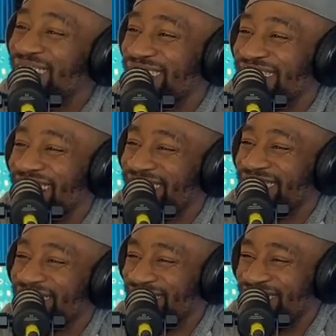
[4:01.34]
looks like
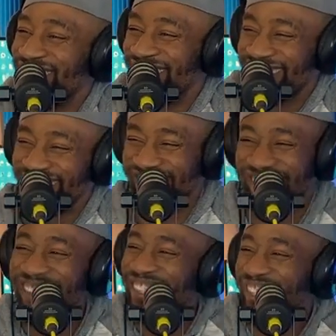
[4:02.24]
this
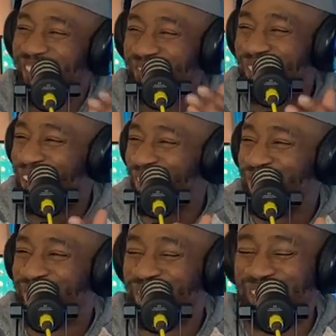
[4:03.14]
a
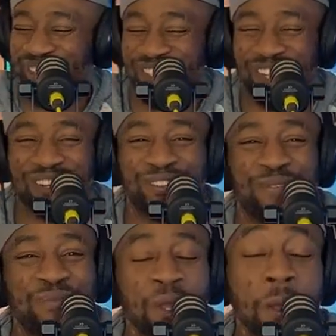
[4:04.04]
smaller version of
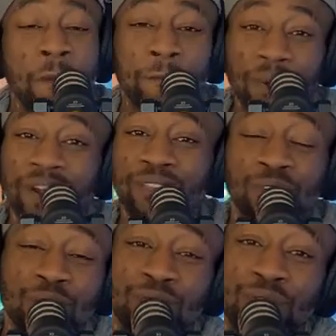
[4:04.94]
him. But
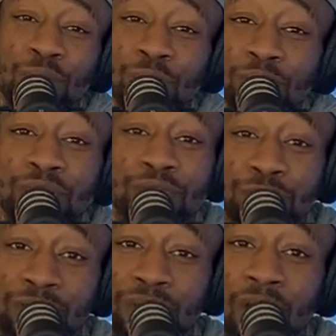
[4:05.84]
dude, you don't look too good,